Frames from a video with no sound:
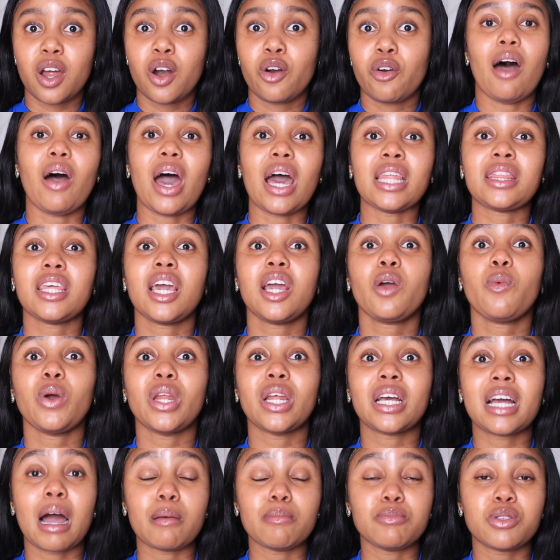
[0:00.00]
Now, I think when
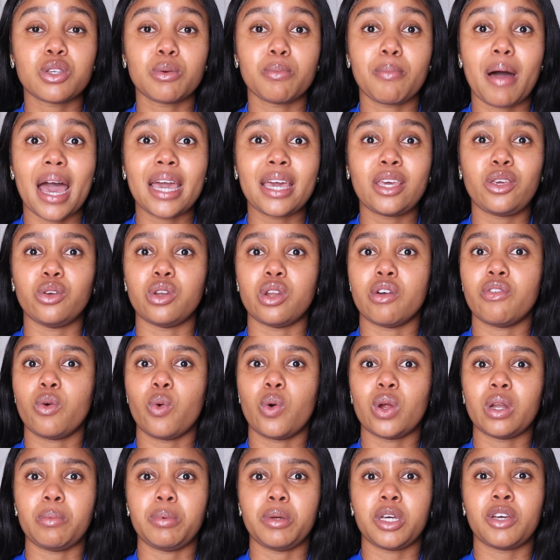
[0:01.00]
it comes to mic, you never
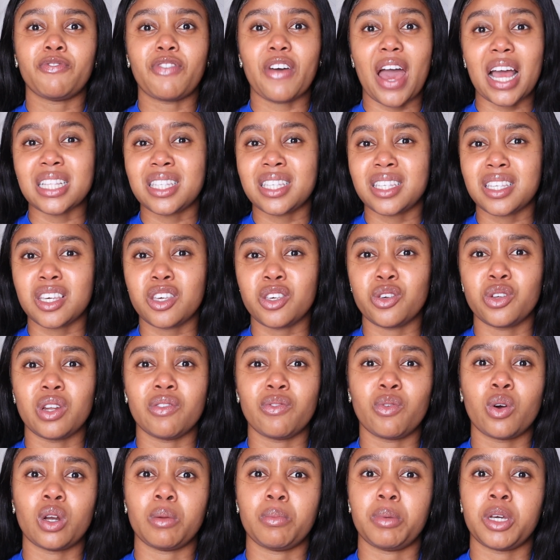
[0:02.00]
want to be fancy, you
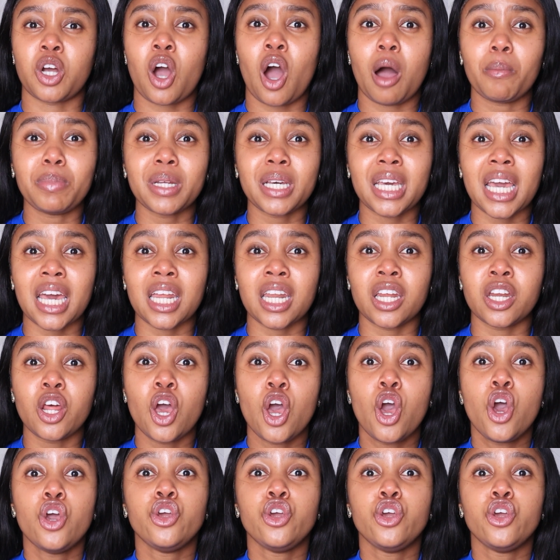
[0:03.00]
never want to be complicated.